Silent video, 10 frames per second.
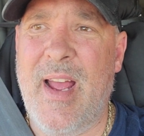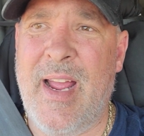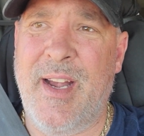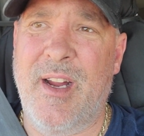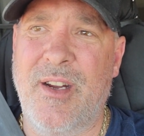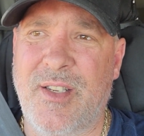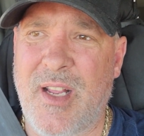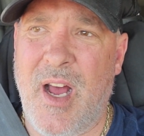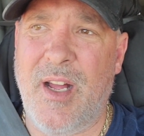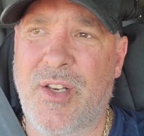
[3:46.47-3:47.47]
and there's
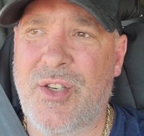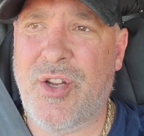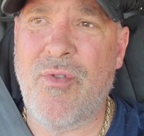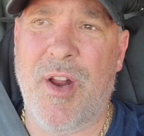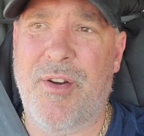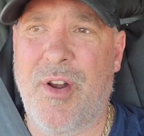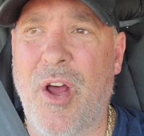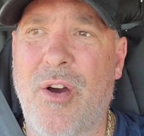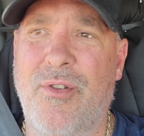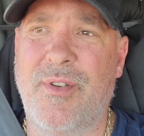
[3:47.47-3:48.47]
200
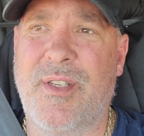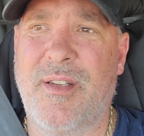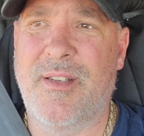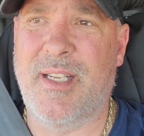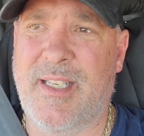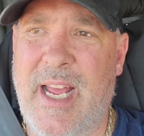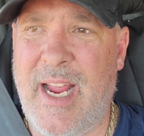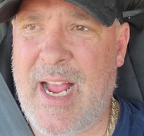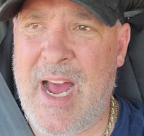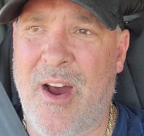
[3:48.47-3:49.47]
loads to
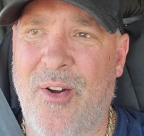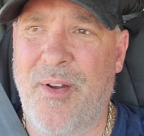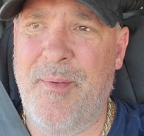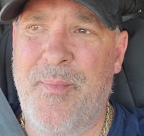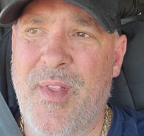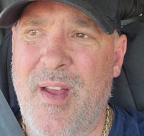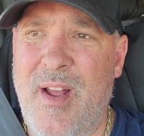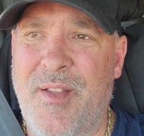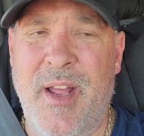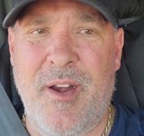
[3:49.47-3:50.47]
take out,
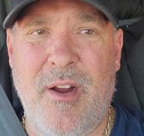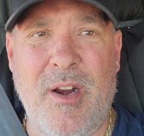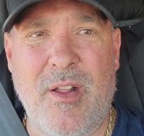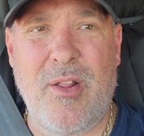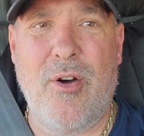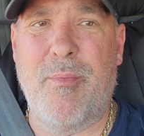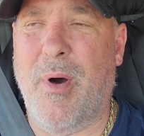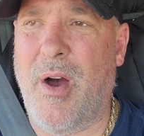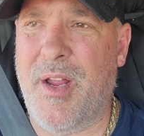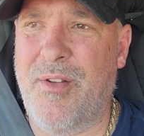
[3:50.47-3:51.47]
then they're going to
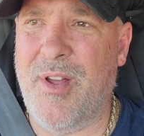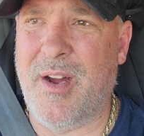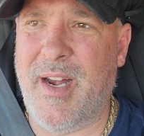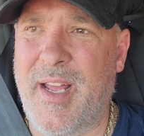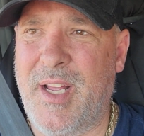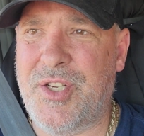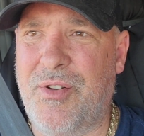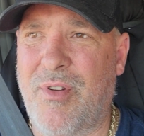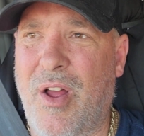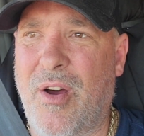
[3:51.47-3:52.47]
lowball you. They're going to hit
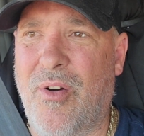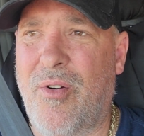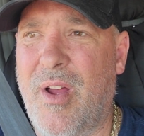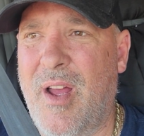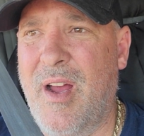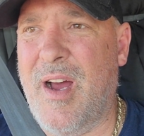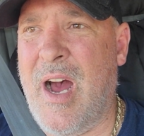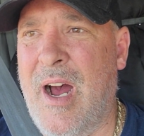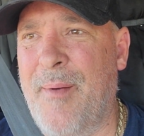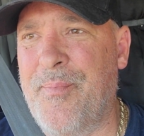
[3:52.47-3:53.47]
you low.
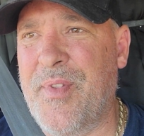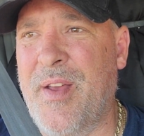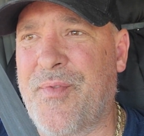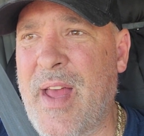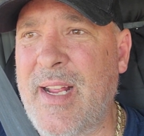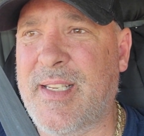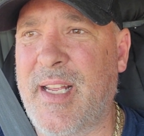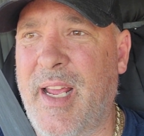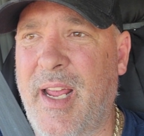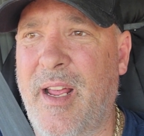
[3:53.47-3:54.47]
If they
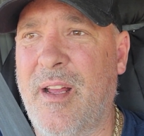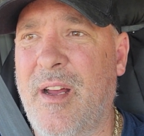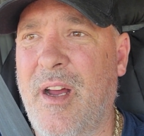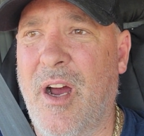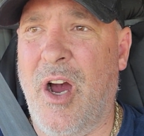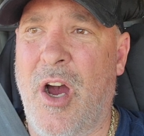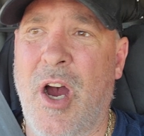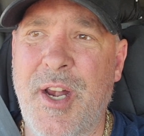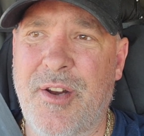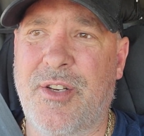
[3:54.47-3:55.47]
see
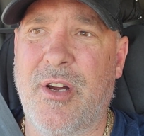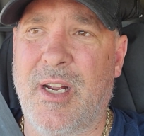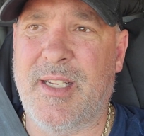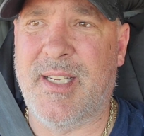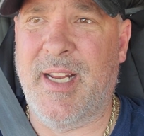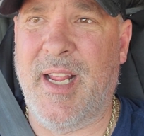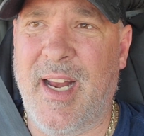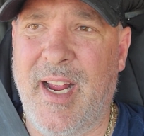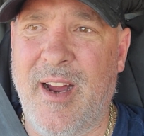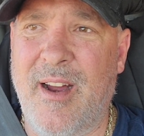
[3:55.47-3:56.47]
100 trucks sitting
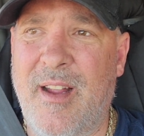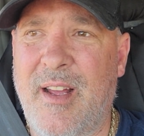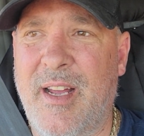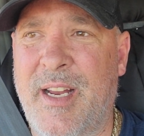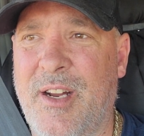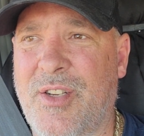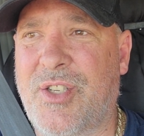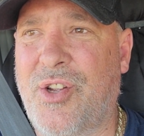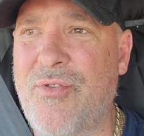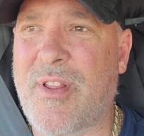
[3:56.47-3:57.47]
there and there's
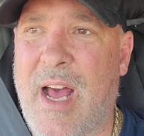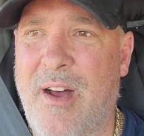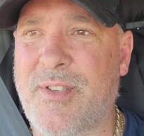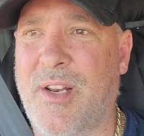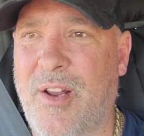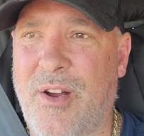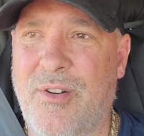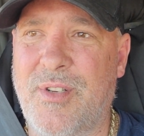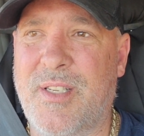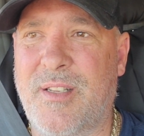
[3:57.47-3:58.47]
2,000
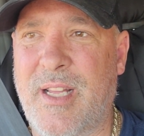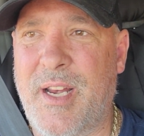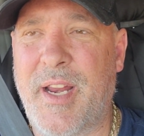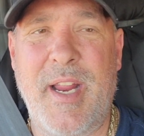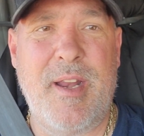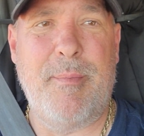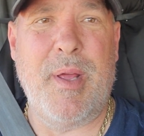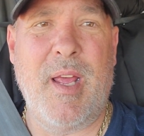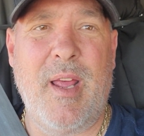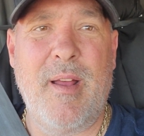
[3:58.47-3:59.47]
loads that need to
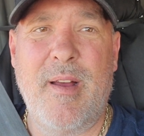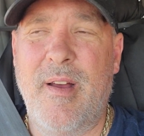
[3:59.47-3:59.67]
be